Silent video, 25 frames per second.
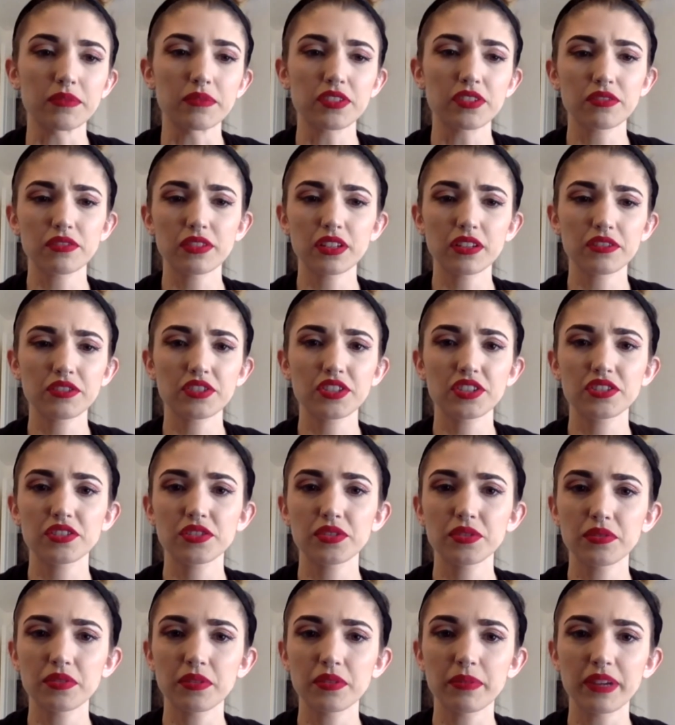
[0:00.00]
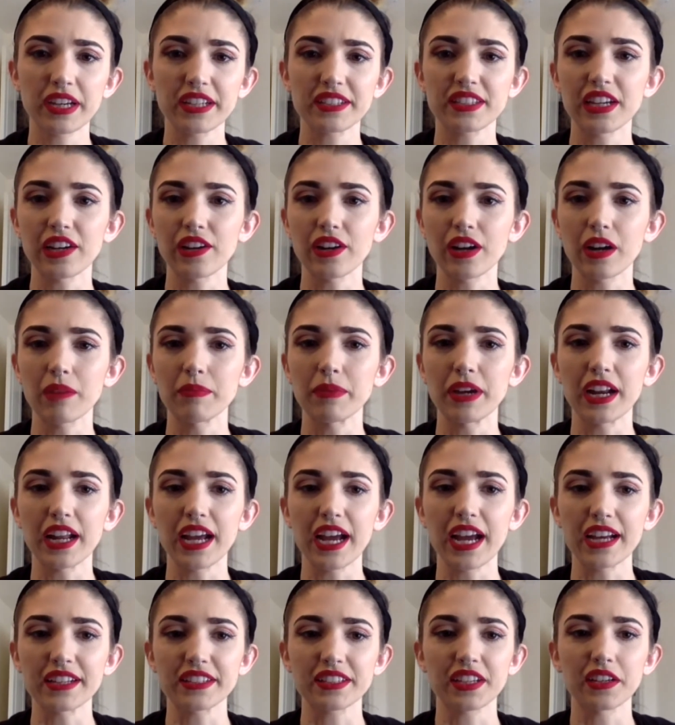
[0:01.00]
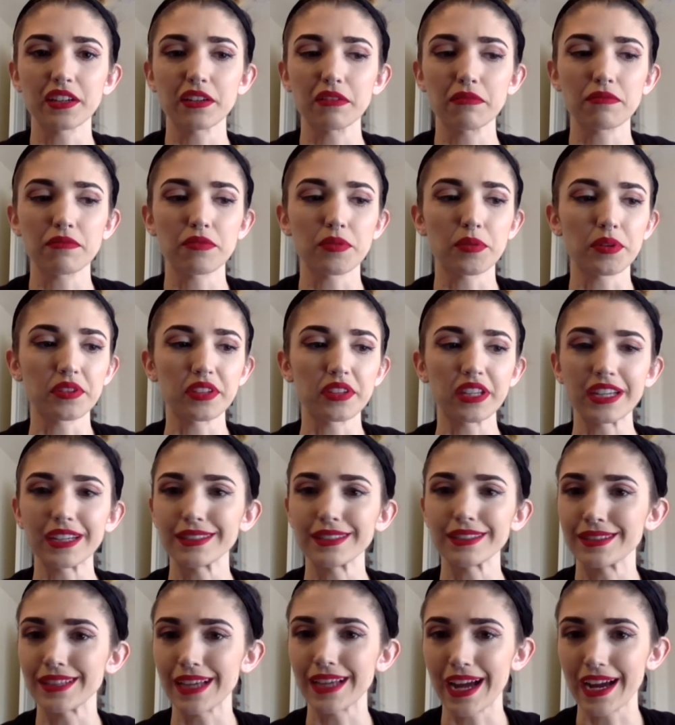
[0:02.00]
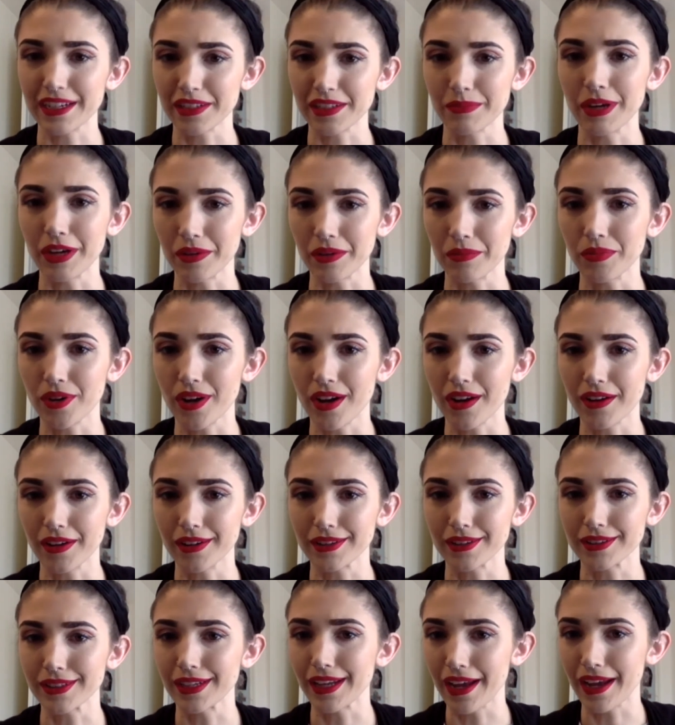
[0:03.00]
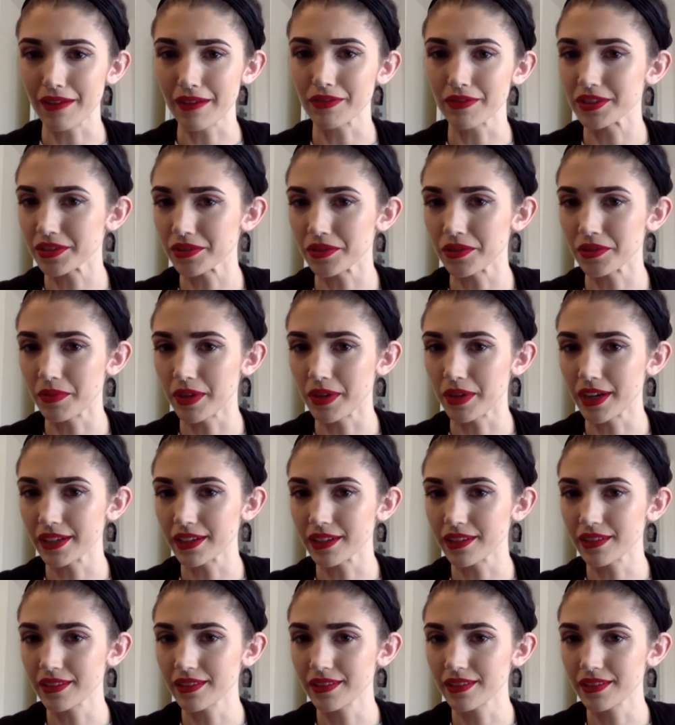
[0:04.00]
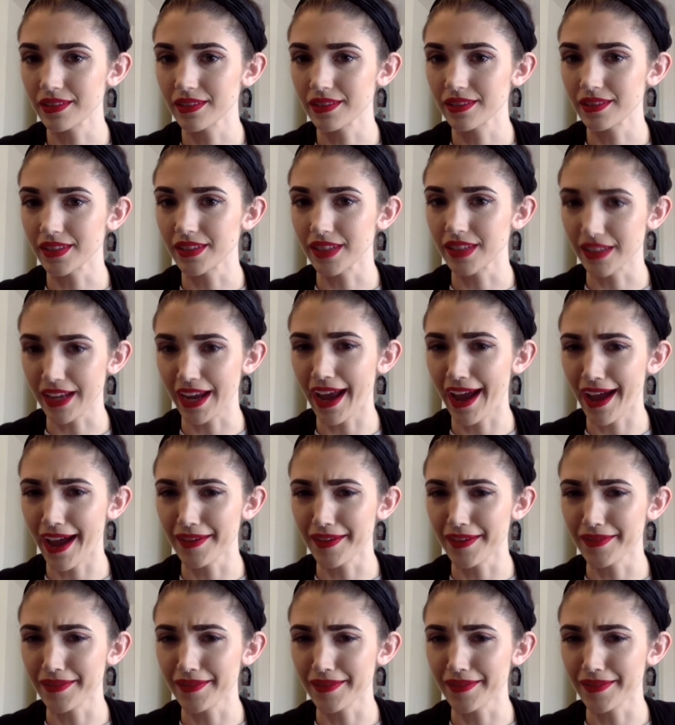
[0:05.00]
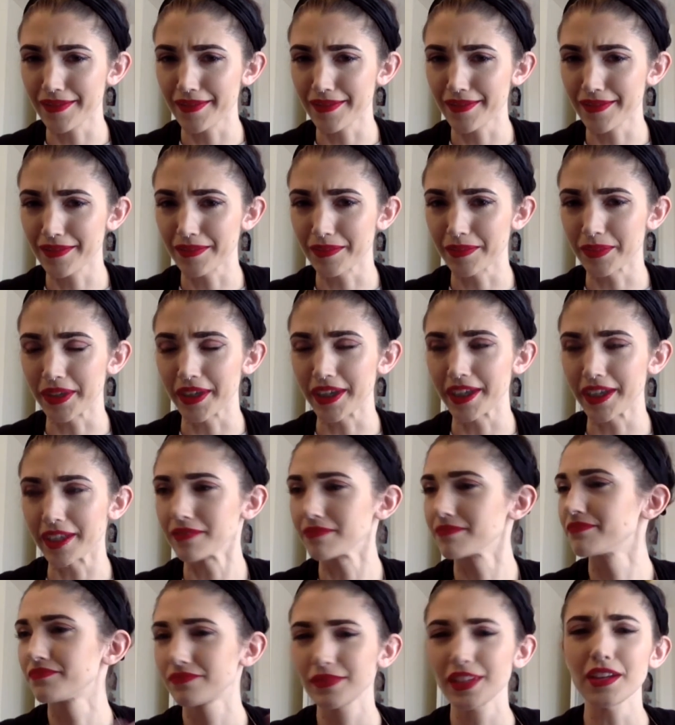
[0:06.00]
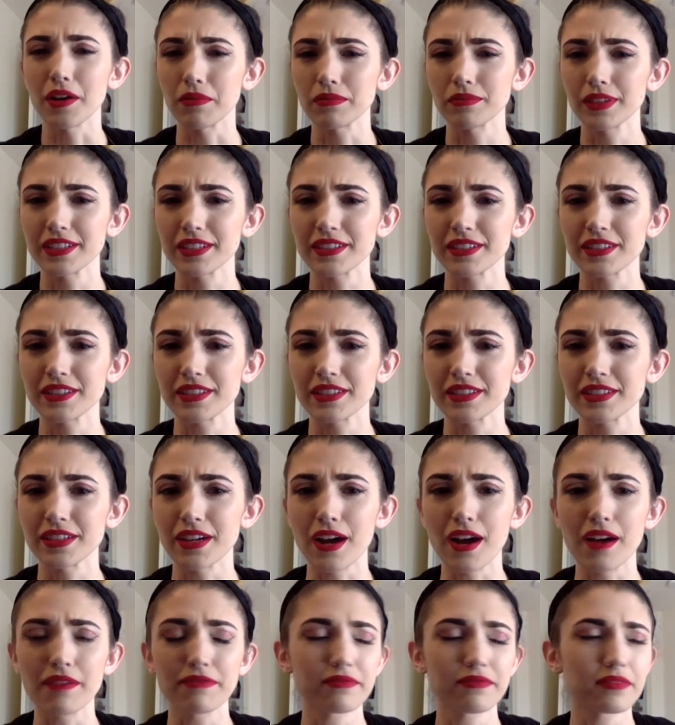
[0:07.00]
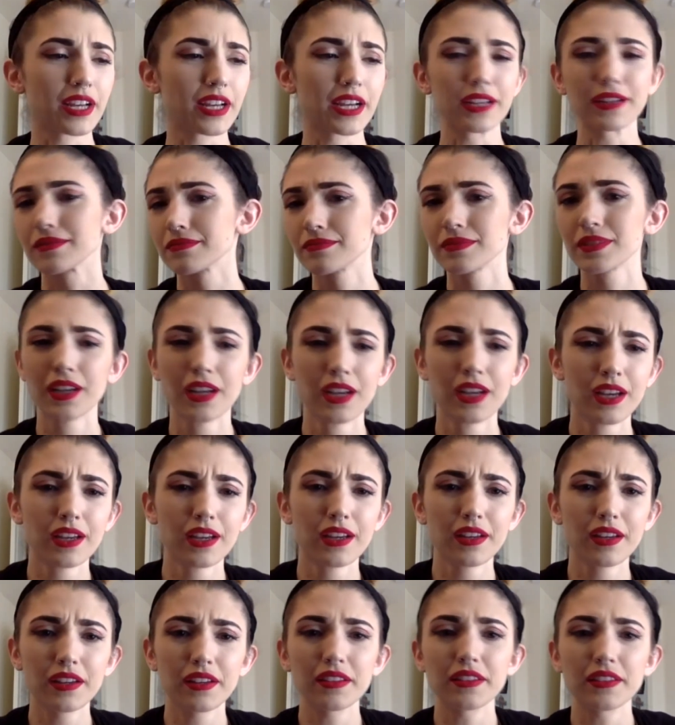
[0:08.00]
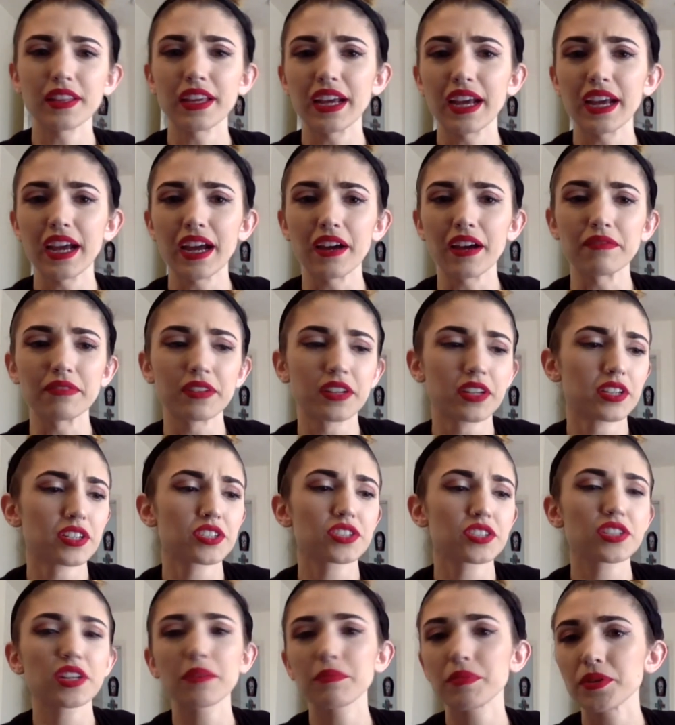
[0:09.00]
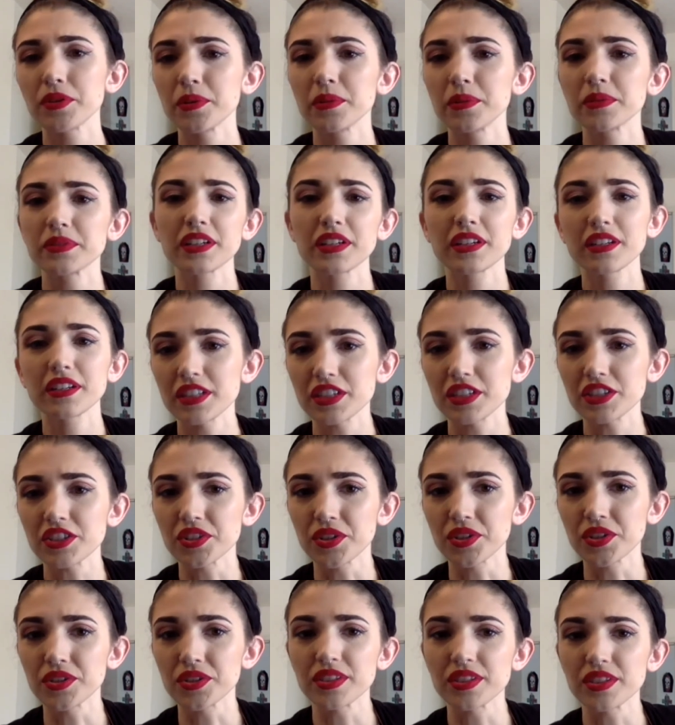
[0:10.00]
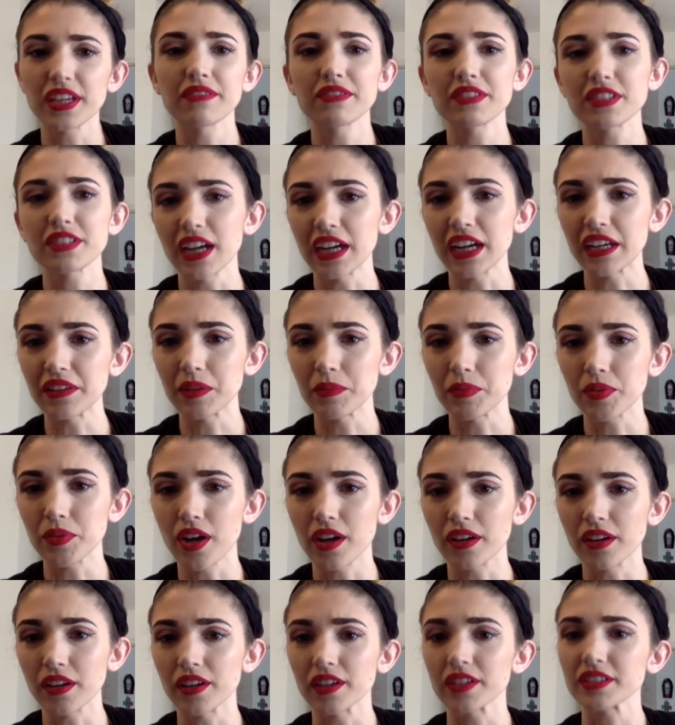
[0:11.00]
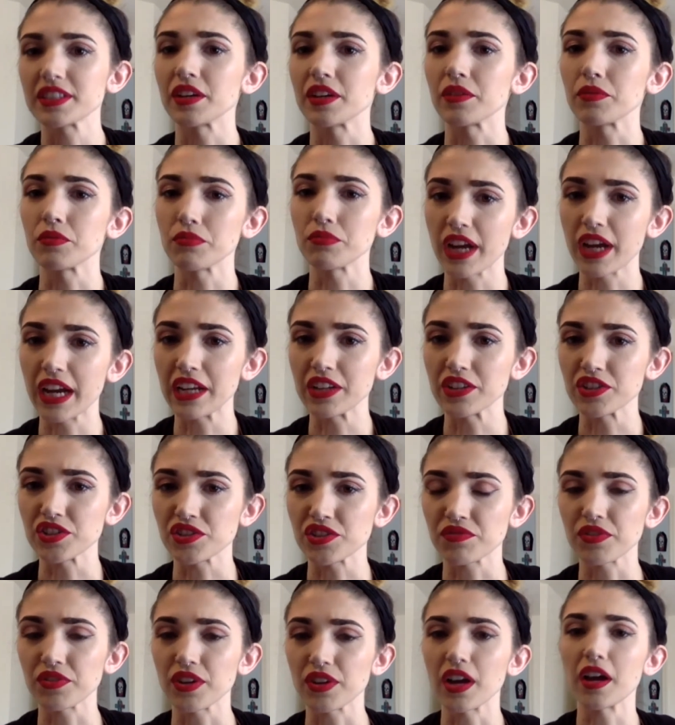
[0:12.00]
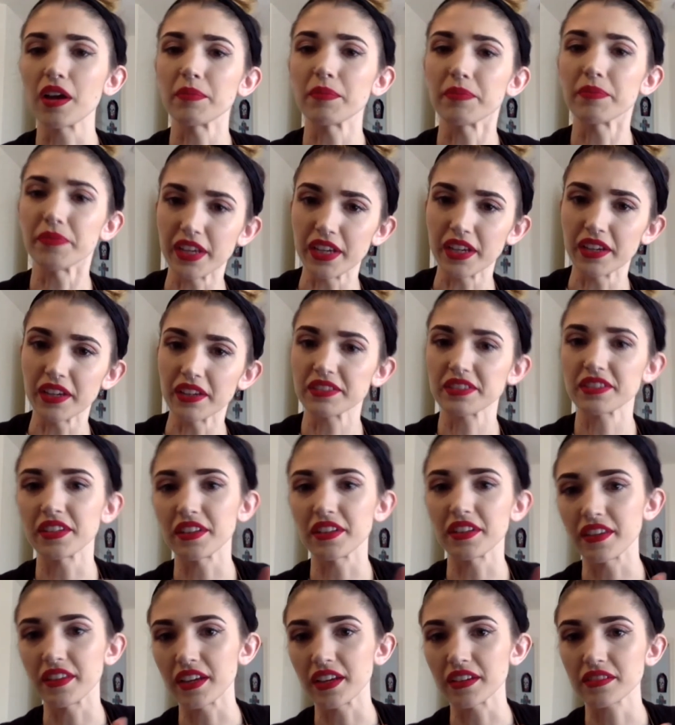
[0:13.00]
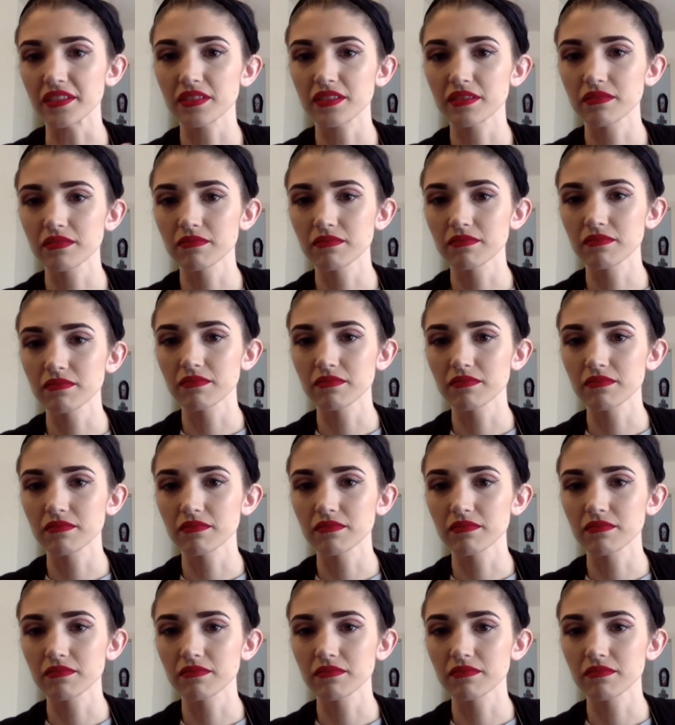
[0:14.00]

So, just do the best there. I'm not asking for the exact amount of products in every single one that they have, but, list off like they have shampoos and conditioners, they have styling products that range from this to this.